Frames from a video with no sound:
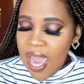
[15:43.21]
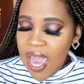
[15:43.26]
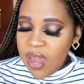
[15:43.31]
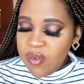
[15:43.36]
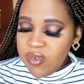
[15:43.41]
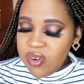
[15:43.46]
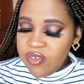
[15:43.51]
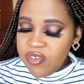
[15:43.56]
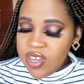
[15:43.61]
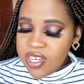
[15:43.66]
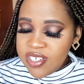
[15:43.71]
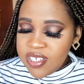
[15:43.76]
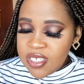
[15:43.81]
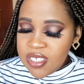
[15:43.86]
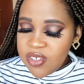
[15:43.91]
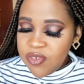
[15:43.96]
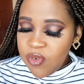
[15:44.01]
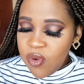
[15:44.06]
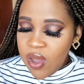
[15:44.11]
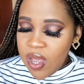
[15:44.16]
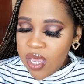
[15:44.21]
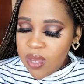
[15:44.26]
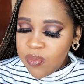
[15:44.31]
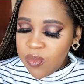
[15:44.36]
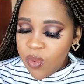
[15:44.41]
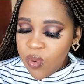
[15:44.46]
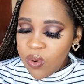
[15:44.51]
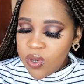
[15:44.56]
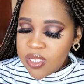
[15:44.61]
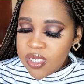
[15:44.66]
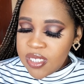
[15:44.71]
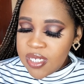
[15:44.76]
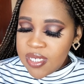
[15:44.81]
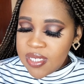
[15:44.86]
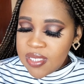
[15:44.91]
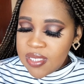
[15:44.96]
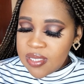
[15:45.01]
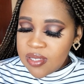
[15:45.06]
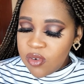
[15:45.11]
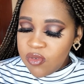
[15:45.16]
and refreshes for a more
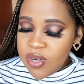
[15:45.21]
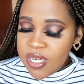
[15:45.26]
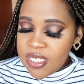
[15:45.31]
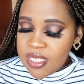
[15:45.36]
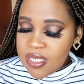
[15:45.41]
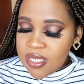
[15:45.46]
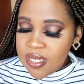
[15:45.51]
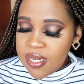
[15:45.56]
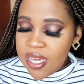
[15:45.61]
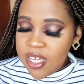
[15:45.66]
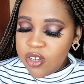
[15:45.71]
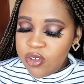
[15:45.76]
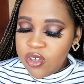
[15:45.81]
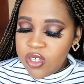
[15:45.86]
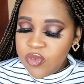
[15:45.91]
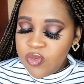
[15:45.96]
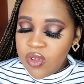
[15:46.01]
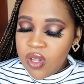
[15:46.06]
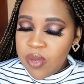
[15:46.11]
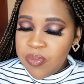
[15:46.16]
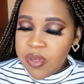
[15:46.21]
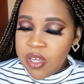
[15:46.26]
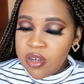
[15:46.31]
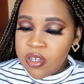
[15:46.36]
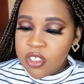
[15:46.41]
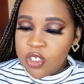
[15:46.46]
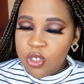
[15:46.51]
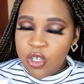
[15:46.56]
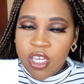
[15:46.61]
test rested and youthful appearance.